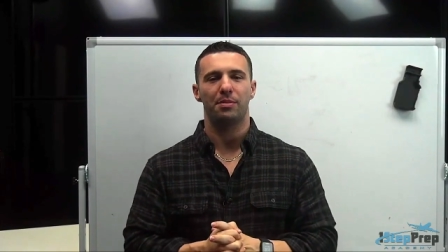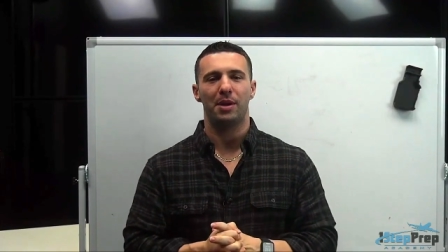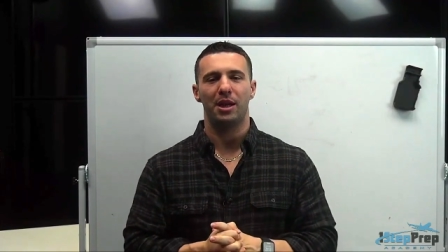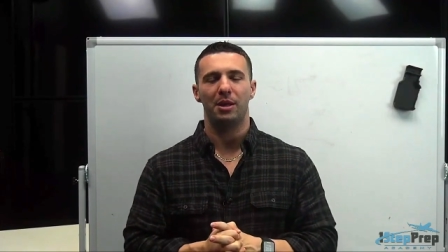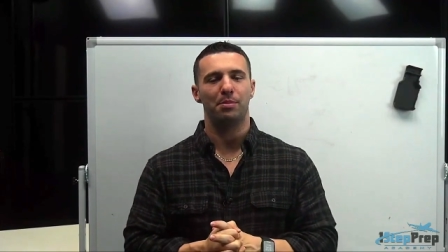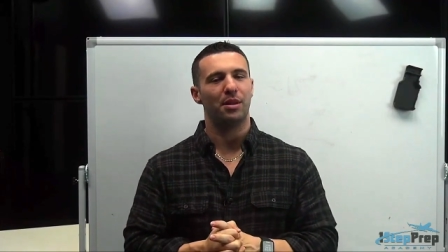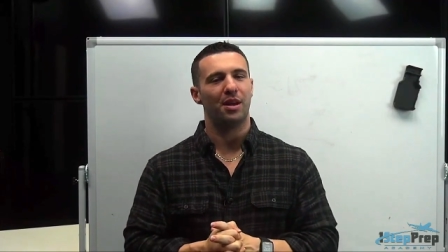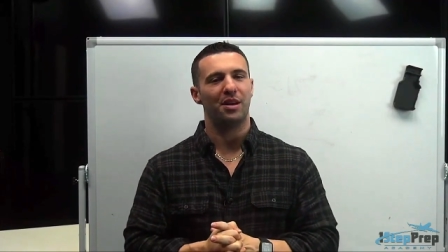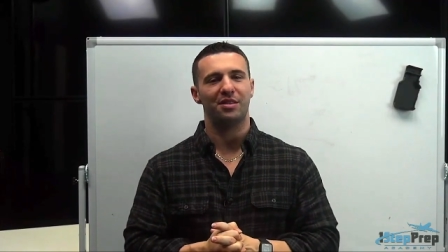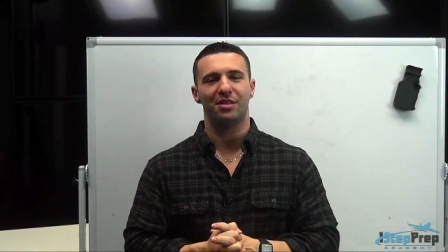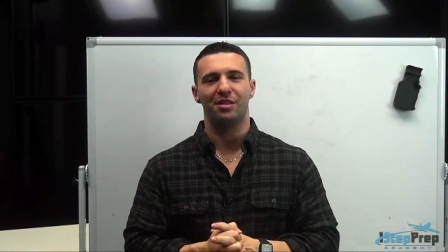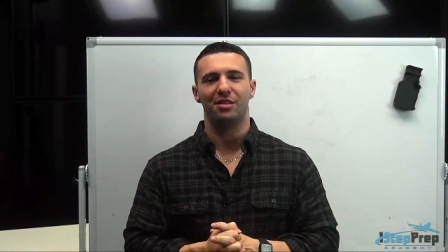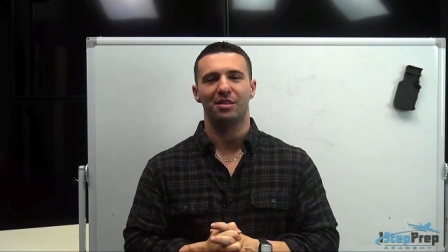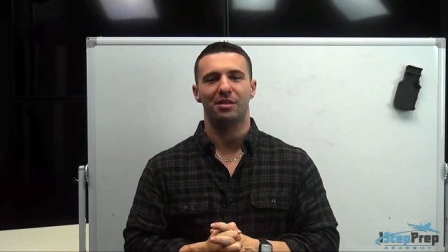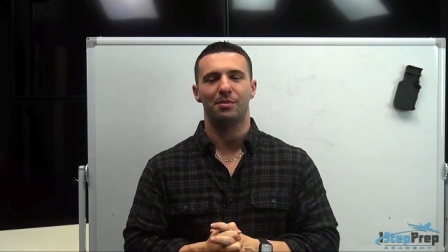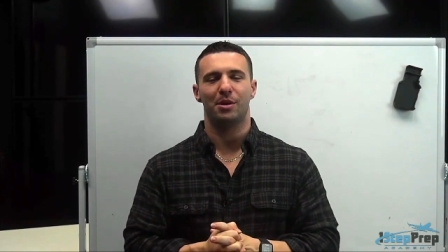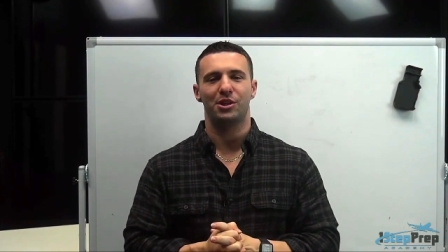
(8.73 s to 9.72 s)
many
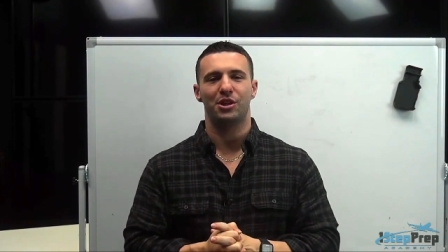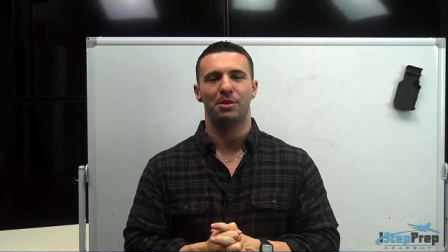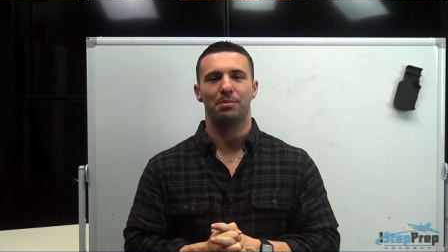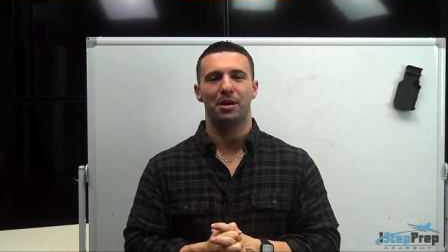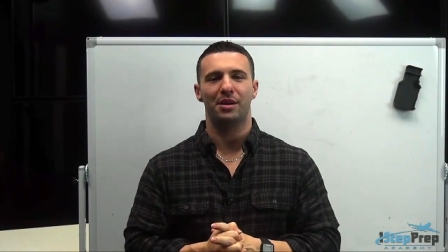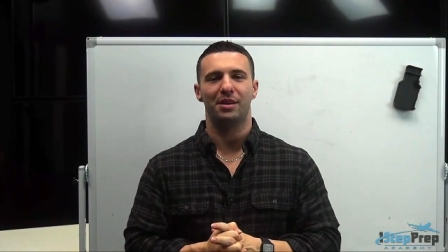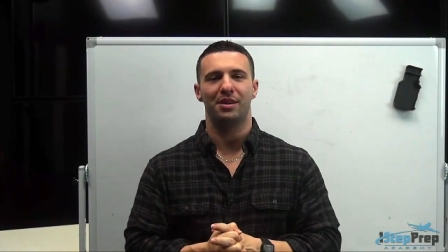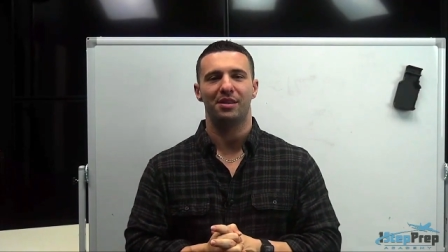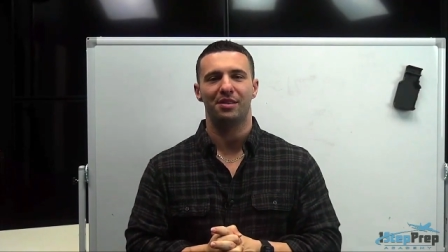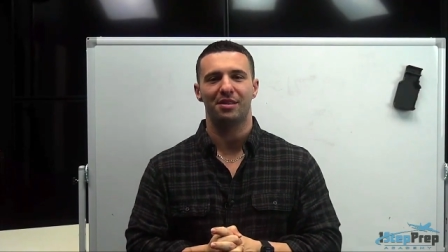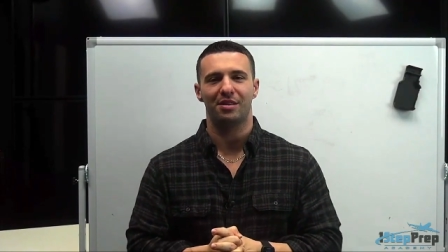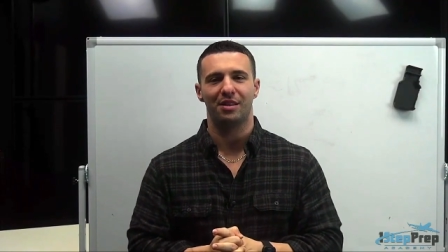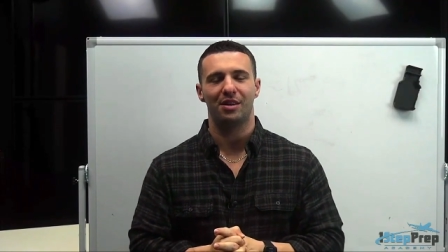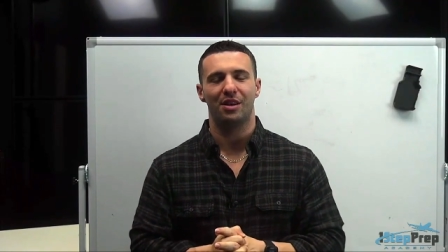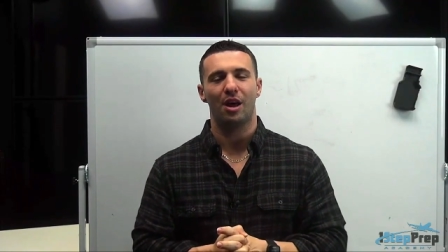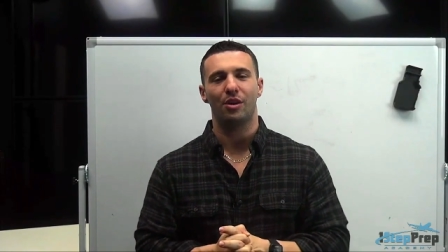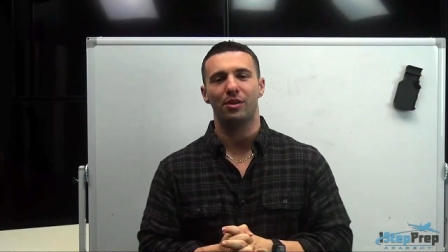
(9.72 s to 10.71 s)
blessings and much abundance
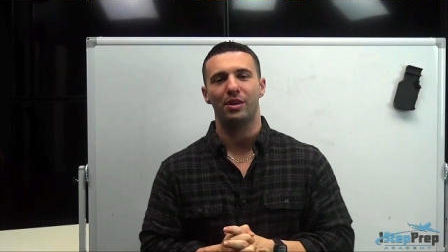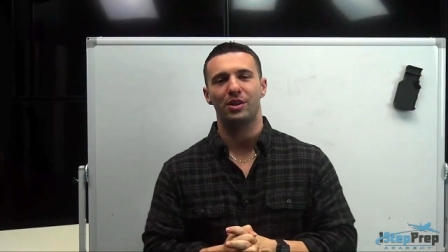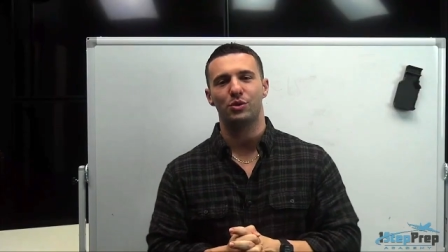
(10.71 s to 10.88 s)
in not only